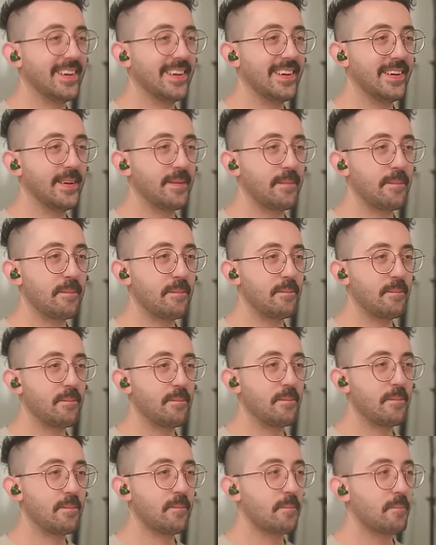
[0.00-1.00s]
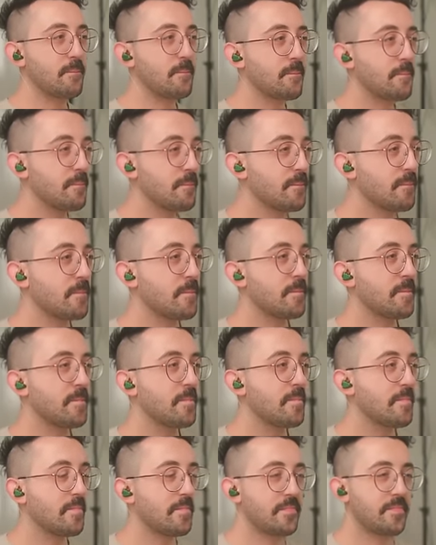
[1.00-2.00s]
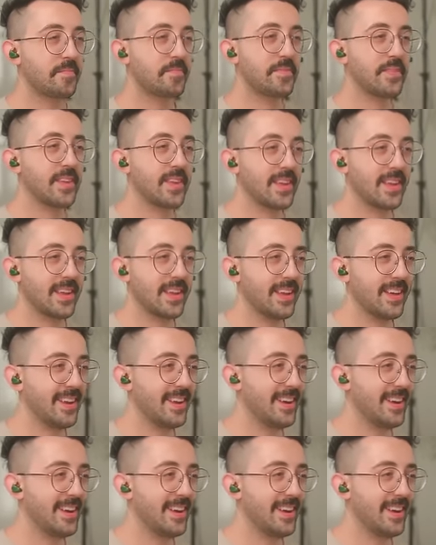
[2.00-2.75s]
Nothing is said.